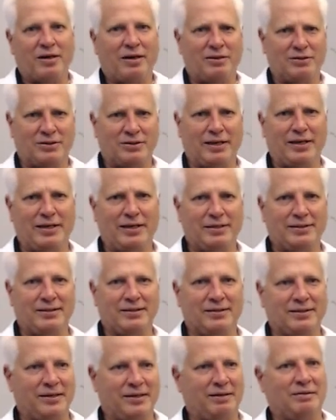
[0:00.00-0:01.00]
I was lazy.
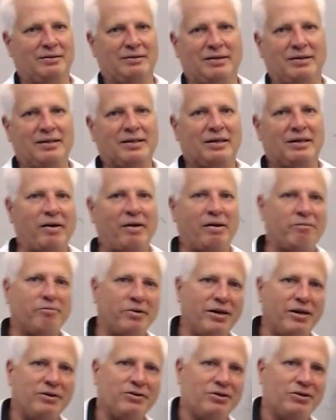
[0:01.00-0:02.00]
It's like I'd grab a
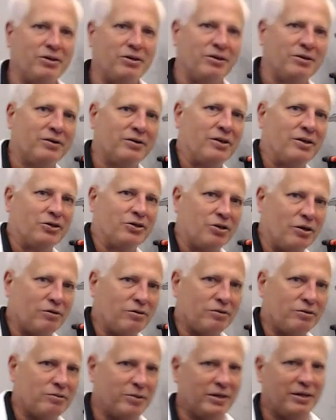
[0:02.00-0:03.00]
brand new cylinder out of the
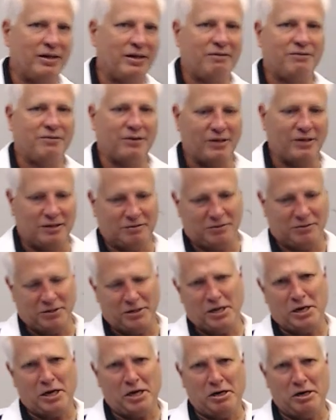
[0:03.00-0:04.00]
showroom, bring it out for a customer.
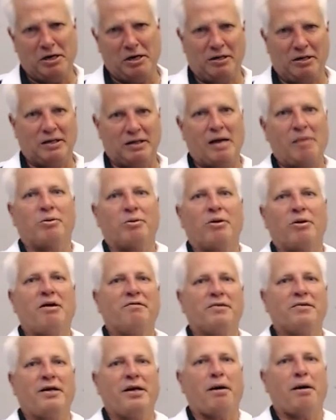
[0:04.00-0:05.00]
Yeah, I'd blow
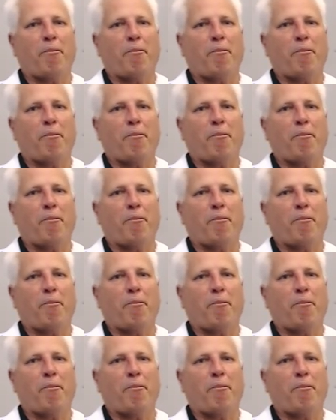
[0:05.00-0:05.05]
off the air.